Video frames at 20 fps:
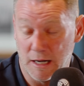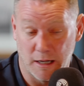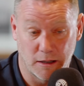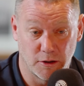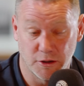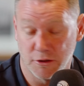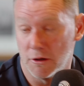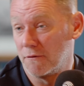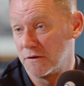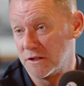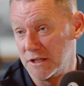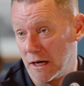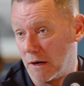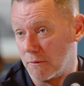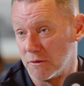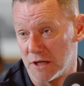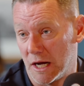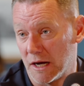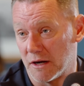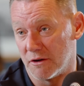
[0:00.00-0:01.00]
Because obviously I
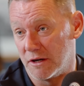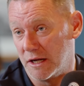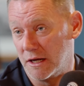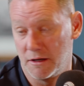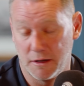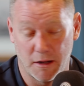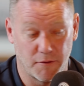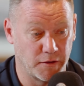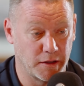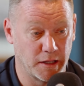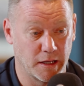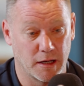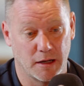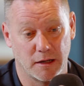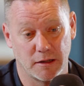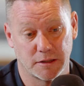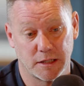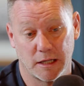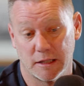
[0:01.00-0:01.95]
was angry and everything else.